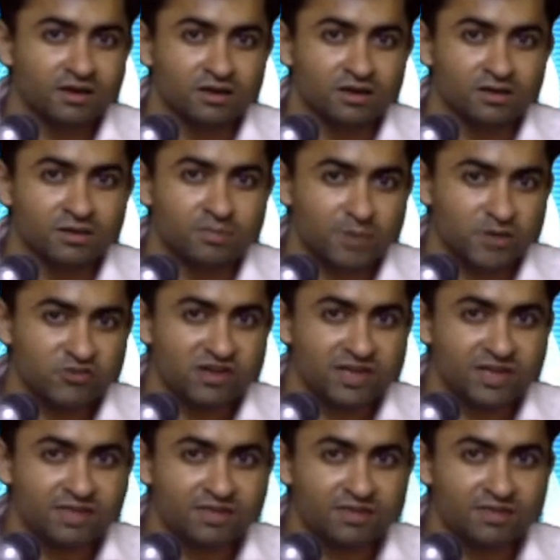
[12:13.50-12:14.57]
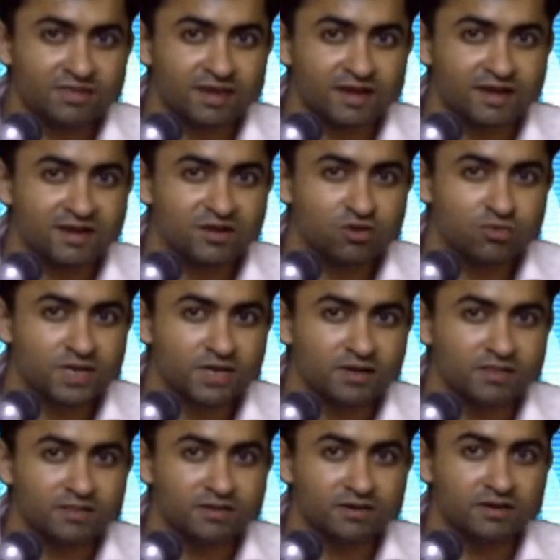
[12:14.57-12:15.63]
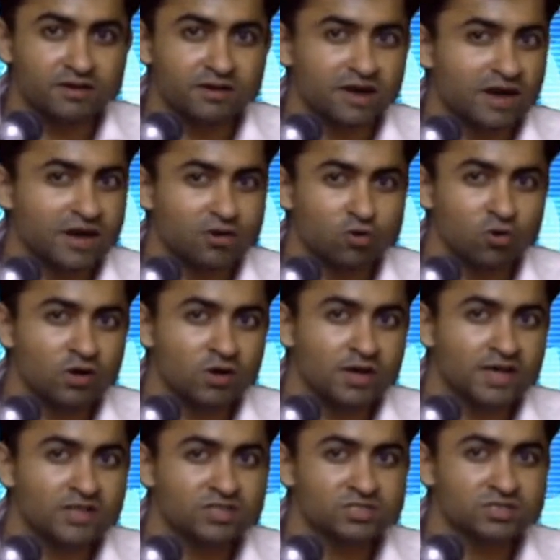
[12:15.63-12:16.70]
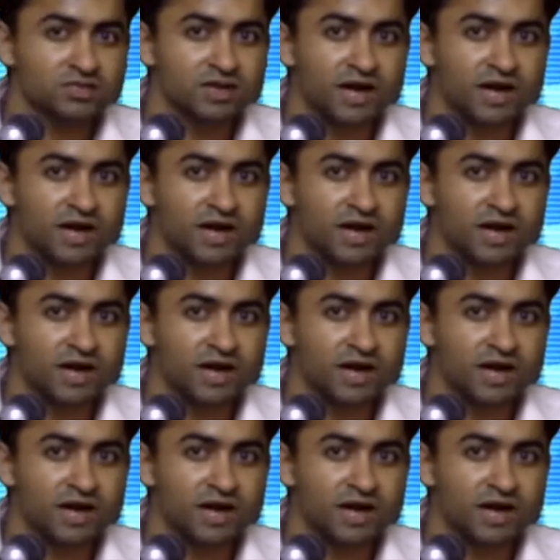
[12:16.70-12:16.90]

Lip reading: Special cases that need to be considered are old age.